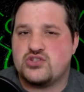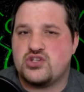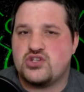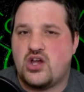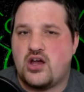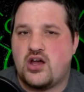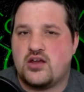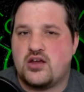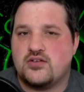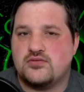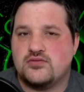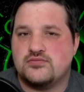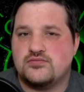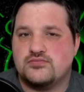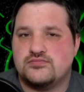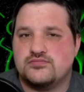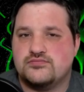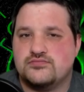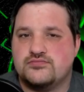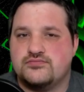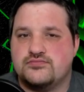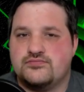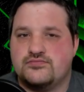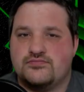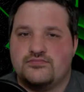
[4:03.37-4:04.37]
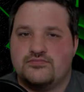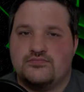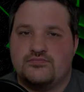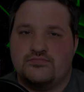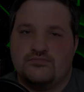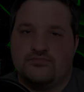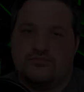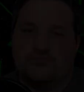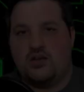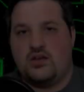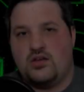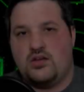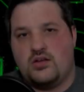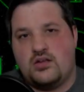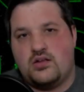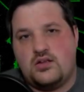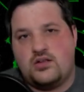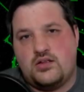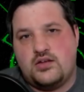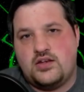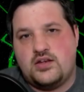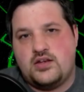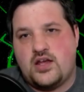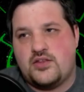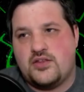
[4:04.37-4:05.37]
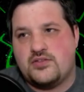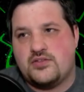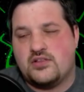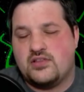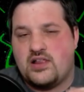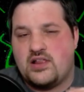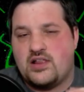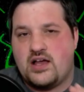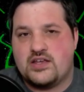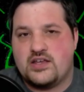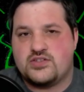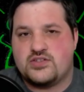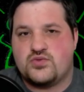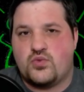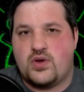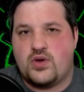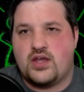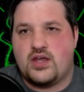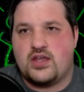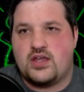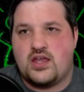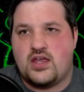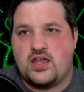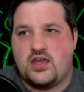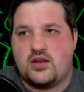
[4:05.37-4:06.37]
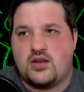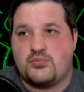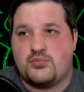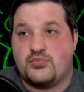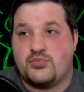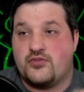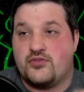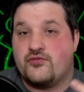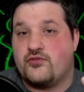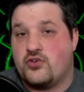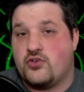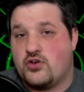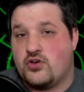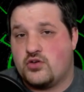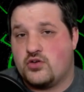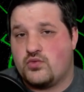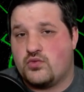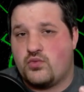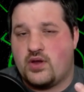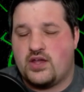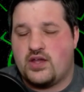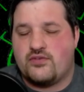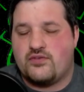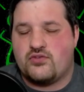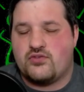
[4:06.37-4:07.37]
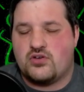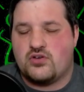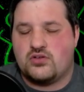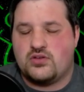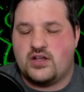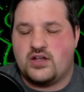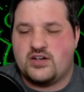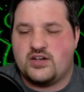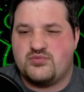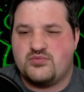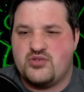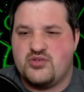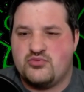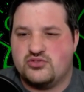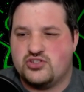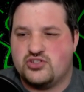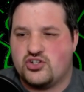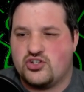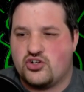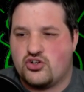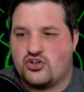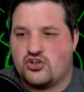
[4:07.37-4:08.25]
a shot. Now the last way and preferred way for a lot of people to